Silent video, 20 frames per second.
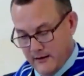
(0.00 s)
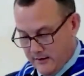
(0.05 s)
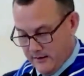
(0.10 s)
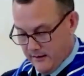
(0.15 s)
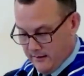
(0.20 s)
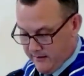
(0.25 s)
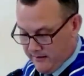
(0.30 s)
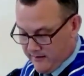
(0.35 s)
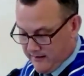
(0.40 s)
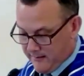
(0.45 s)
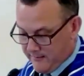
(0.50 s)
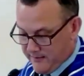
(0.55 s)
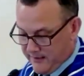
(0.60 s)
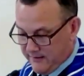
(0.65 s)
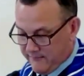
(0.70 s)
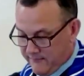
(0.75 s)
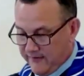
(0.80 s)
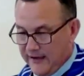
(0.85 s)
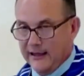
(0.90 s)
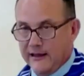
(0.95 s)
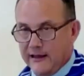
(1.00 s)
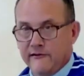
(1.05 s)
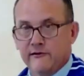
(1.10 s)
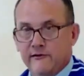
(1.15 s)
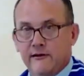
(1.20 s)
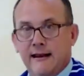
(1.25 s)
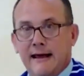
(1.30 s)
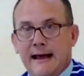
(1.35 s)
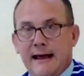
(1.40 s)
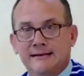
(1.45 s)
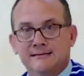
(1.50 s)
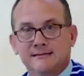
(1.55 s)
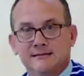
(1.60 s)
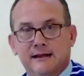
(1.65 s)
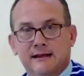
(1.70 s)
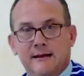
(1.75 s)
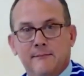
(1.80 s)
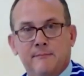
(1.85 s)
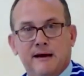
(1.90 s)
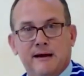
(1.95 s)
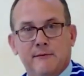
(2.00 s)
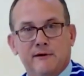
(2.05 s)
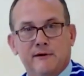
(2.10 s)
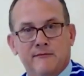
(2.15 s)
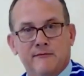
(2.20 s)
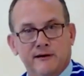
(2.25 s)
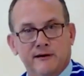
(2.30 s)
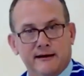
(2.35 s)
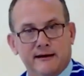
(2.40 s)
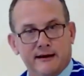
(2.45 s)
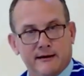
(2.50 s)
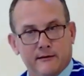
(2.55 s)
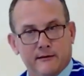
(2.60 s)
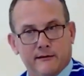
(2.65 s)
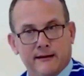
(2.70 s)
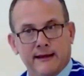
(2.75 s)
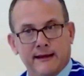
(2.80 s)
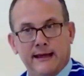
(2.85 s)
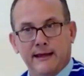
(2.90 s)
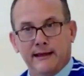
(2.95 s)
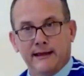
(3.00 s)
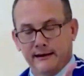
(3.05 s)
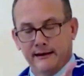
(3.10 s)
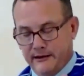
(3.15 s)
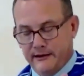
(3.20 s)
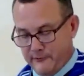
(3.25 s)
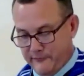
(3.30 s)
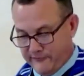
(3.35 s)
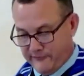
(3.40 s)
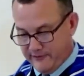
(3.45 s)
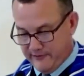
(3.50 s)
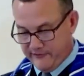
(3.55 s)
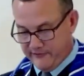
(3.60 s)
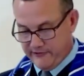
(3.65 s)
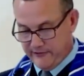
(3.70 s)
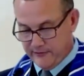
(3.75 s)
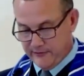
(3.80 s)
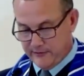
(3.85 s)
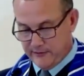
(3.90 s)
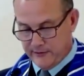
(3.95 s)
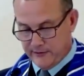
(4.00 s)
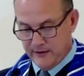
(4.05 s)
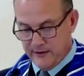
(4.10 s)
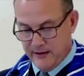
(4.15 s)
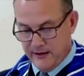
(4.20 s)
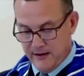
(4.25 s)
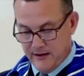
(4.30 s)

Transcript: our coming of age class, led by Reverend Carol Haig and Kirsten Shearer,